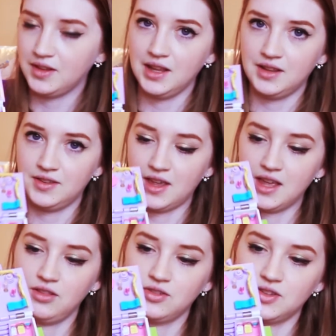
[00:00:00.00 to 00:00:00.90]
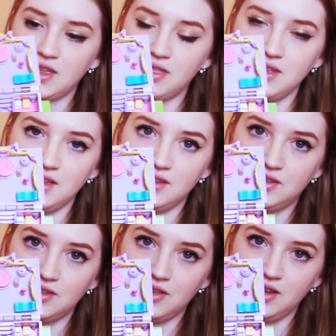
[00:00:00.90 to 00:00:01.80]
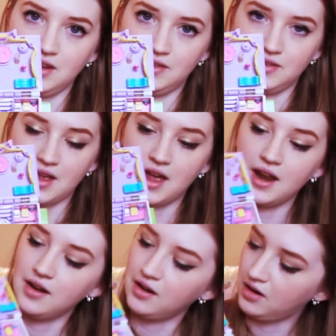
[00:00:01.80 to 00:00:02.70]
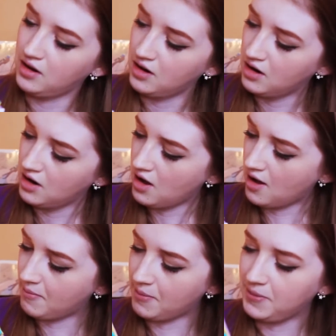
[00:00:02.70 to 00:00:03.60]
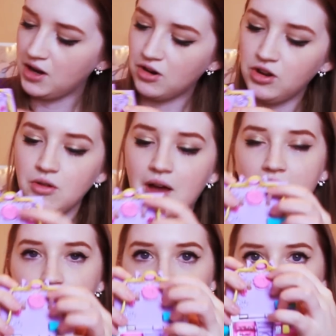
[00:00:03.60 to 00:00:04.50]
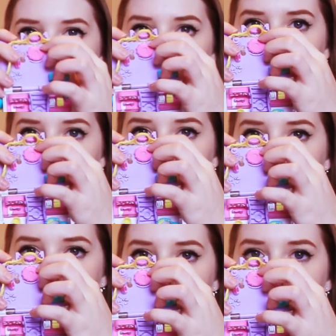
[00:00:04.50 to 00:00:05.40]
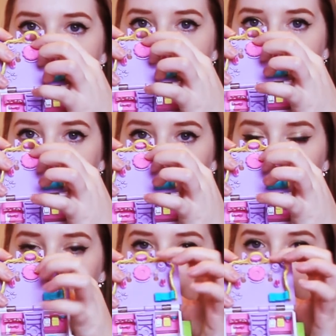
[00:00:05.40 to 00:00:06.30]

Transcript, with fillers: it's like, it looks like this on the inside. Up here you have where they can try on the gowns,